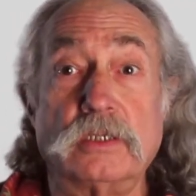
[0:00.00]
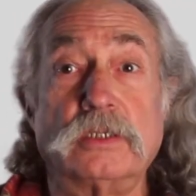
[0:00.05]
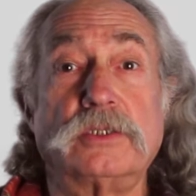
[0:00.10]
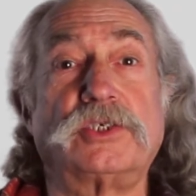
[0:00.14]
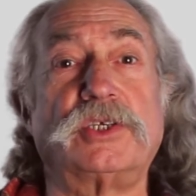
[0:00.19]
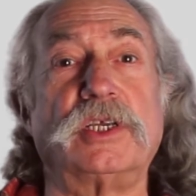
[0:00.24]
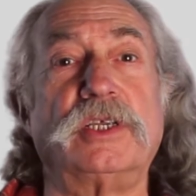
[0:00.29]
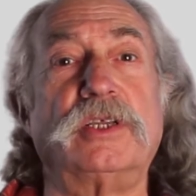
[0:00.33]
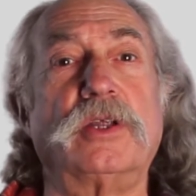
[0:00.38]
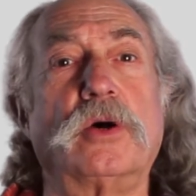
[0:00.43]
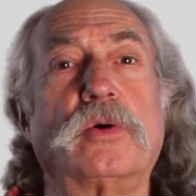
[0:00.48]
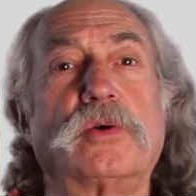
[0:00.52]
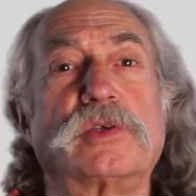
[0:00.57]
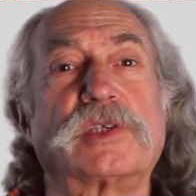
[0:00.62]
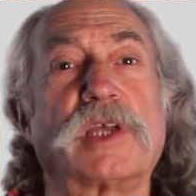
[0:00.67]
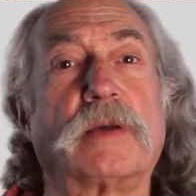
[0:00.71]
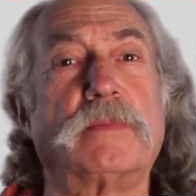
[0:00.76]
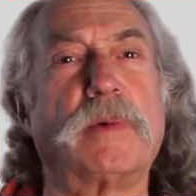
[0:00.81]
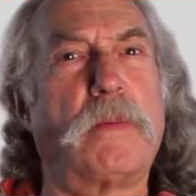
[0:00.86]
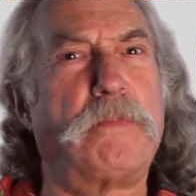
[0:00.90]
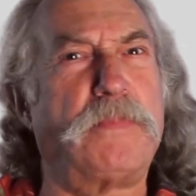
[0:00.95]
She
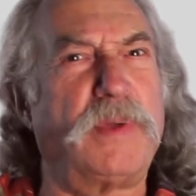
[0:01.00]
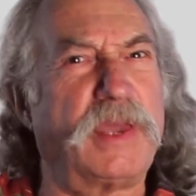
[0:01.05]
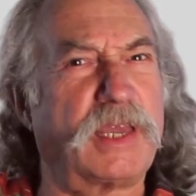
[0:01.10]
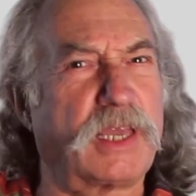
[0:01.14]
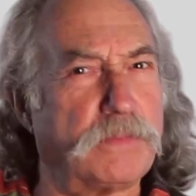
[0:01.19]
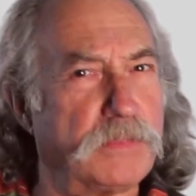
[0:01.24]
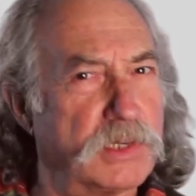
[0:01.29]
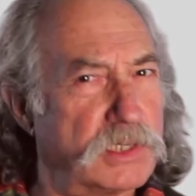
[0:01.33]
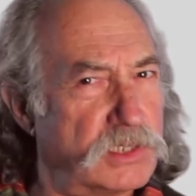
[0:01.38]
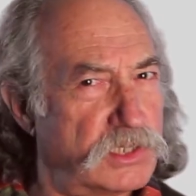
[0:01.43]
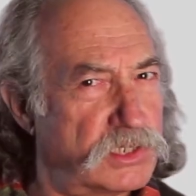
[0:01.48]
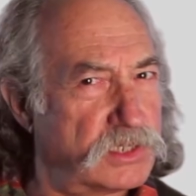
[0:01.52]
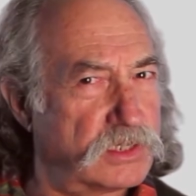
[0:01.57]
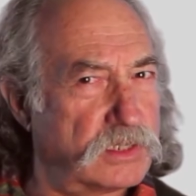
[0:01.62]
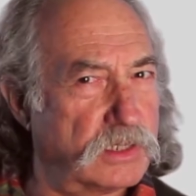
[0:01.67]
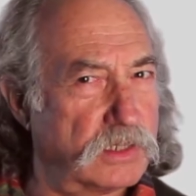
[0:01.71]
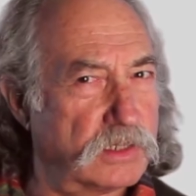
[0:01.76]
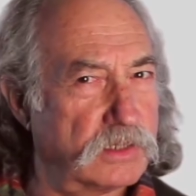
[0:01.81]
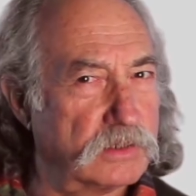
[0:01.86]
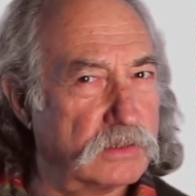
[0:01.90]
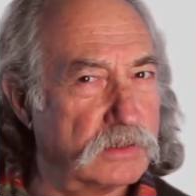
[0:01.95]
knows I'm a
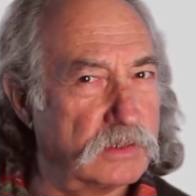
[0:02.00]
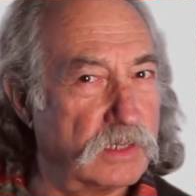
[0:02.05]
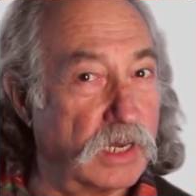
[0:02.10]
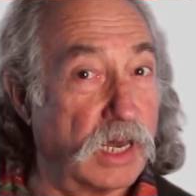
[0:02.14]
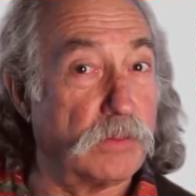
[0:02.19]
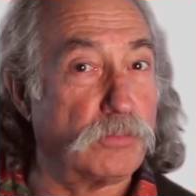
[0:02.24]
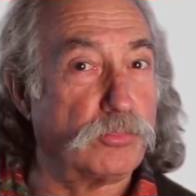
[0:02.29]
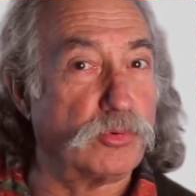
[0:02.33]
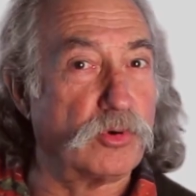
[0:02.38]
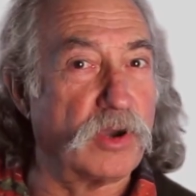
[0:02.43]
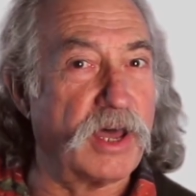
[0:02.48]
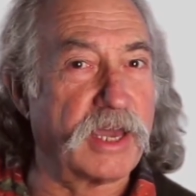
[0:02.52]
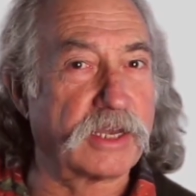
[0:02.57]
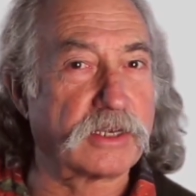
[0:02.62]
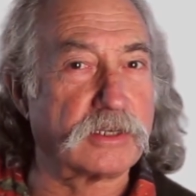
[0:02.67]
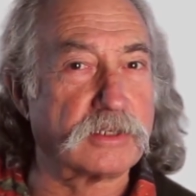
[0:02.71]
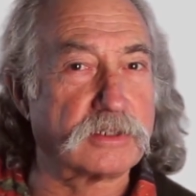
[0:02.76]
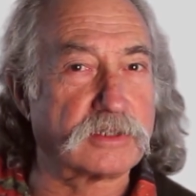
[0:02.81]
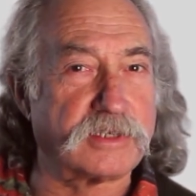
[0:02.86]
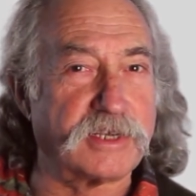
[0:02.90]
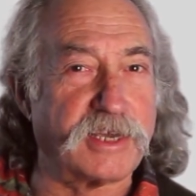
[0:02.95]
bigamist, a
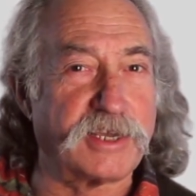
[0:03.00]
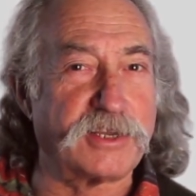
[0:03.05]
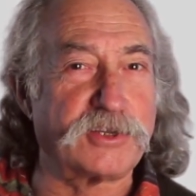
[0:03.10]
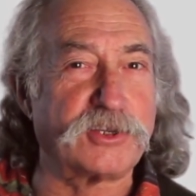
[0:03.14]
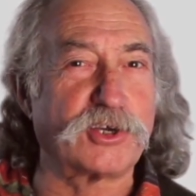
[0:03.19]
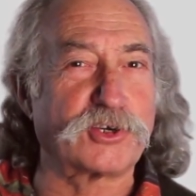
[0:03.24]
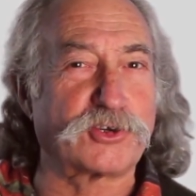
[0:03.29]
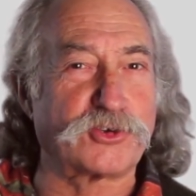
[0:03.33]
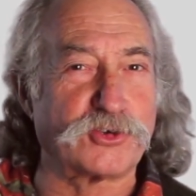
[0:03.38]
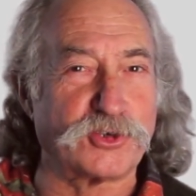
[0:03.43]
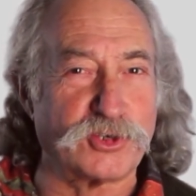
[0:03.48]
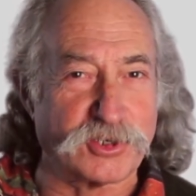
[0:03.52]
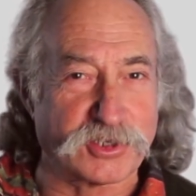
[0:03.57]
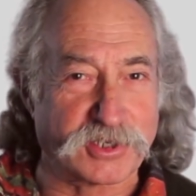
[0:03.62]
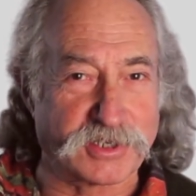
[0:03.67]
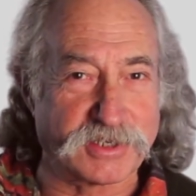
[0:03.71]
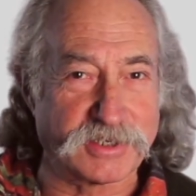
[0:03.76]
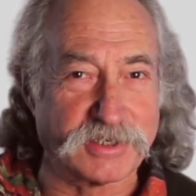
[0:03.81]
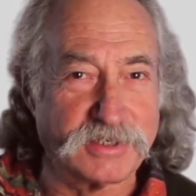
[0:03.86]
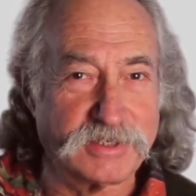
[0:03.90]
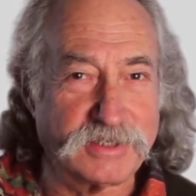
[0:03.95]
braggart, and a
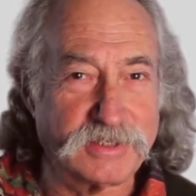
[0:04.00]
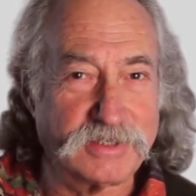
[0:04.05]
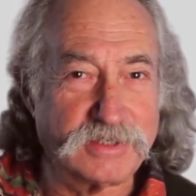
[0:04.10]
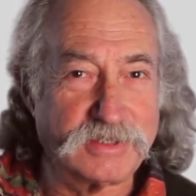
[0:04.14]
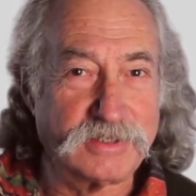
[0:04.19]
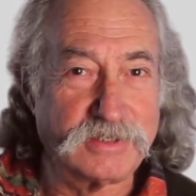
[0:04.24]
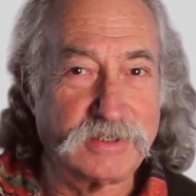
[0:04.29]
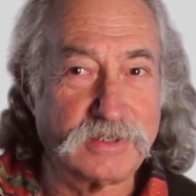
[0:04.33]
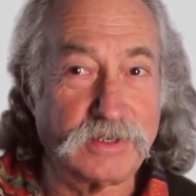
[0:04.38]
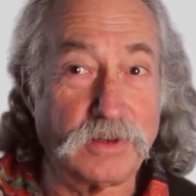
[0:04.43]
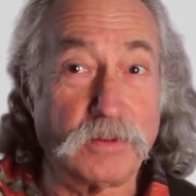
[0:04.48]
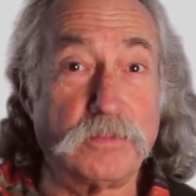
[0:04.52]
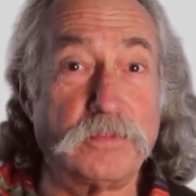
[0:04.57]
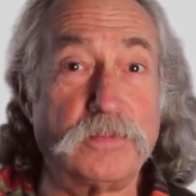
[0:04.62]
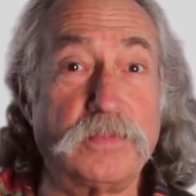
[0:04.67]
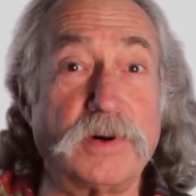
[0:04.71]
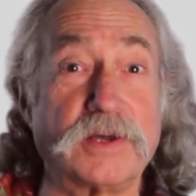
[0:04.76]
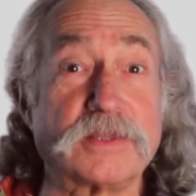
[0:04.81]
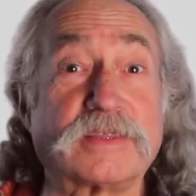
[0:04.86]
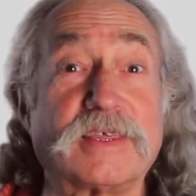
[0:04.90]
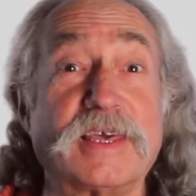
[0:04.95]
crook.
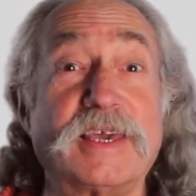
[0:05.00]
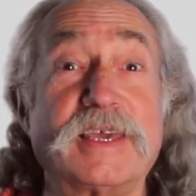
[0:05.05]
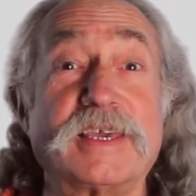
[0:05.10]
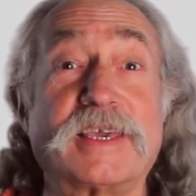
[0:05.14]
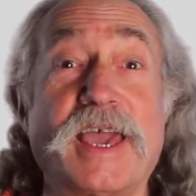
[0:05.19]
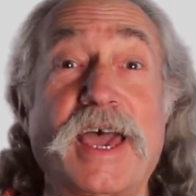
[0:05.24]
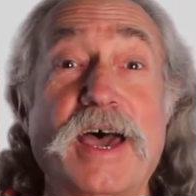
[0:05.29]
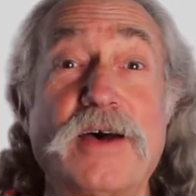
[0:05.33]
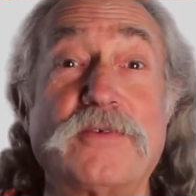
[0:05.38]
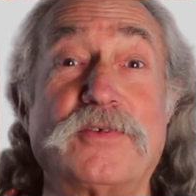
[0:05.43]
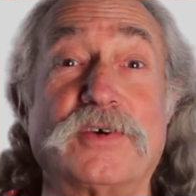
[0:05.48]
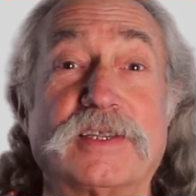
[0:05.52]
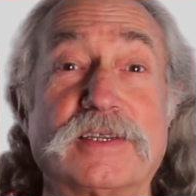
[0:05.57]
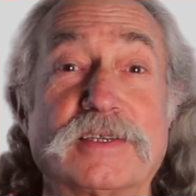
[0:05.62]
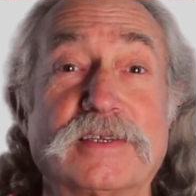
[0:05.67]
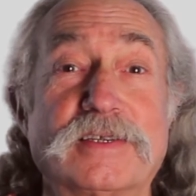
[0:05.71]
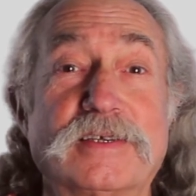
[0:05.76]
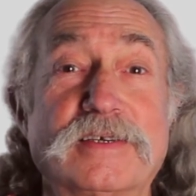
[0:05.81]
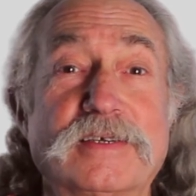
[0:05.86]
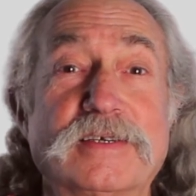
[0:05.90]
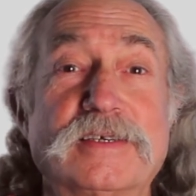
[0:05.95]
But thank heaven,
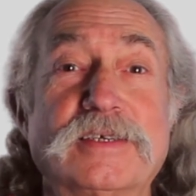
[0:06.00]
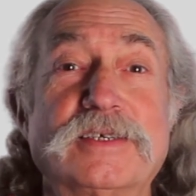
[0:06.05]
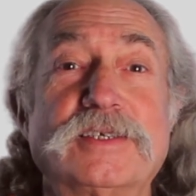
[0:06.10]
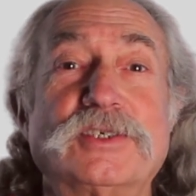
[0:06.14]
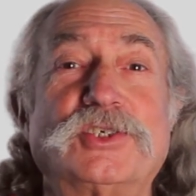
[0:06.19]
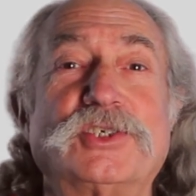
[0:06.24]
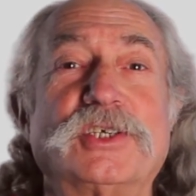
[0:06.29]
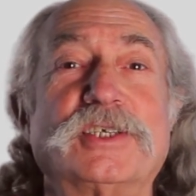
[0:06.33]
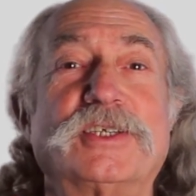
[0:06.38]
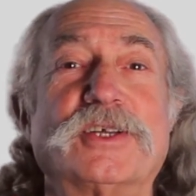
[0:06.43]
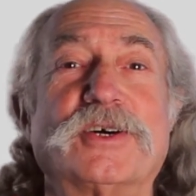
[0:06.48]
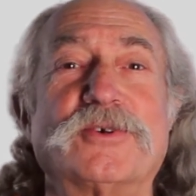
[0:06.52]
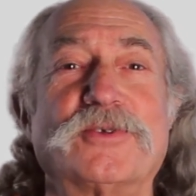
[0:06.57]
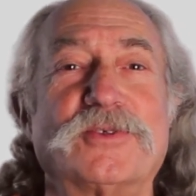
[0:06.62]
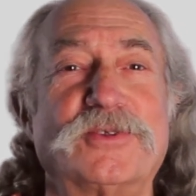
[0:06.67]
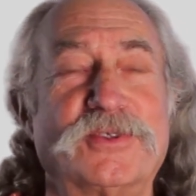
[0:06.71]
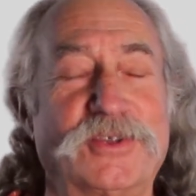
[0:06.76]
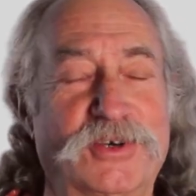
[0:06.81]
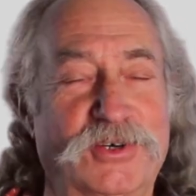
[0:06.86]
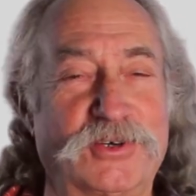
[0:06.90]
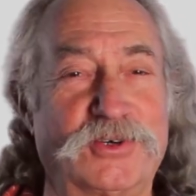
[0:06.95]
she
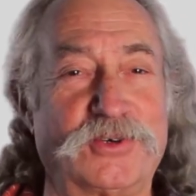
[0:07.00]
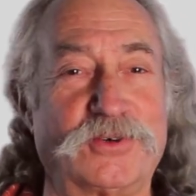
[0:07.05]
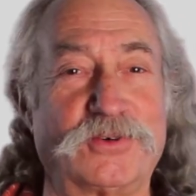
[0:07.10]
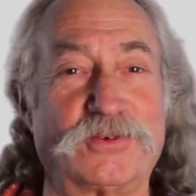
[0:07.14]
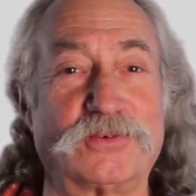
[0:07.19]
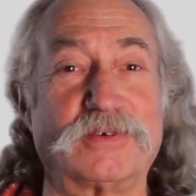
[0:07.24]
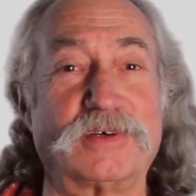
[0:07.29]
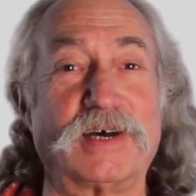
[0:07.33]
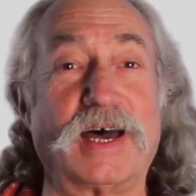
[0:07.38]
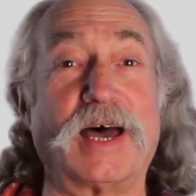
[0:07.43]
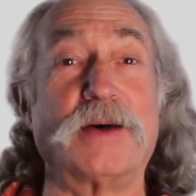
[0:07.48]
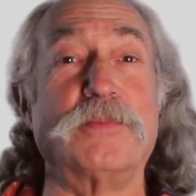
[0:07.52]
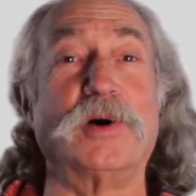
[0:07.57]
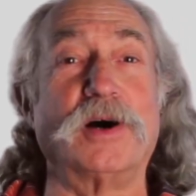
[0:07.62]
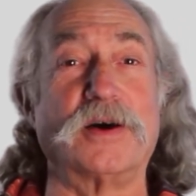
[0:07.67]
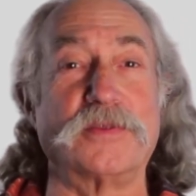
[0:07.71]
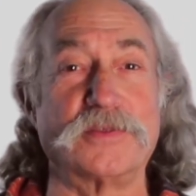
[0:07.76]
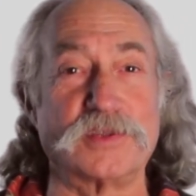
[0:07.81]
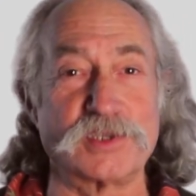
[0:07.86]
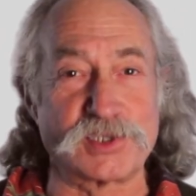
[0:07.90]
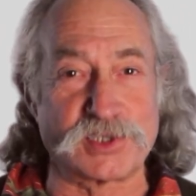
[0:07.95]
don't know I'm
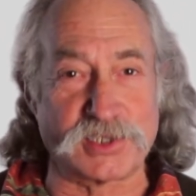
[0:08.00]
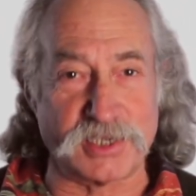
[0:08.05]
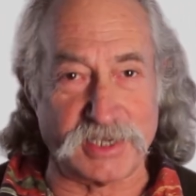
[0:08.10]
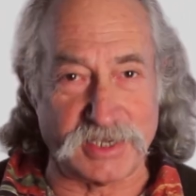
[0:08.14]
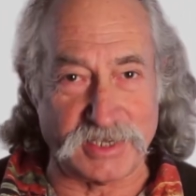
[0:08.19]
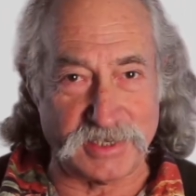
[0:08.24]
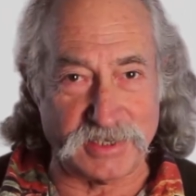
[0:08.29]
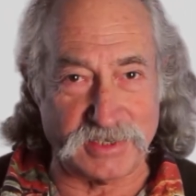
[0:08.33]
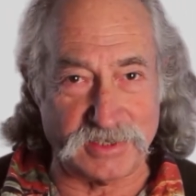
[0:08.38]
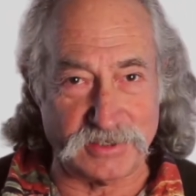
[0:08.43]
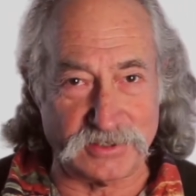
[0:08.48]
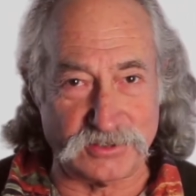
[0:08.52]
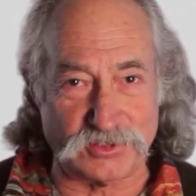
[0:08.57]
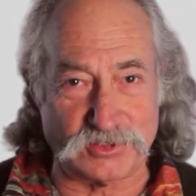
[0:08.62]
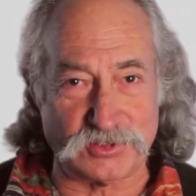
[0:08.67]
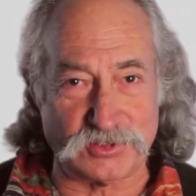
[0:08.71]
on the stage.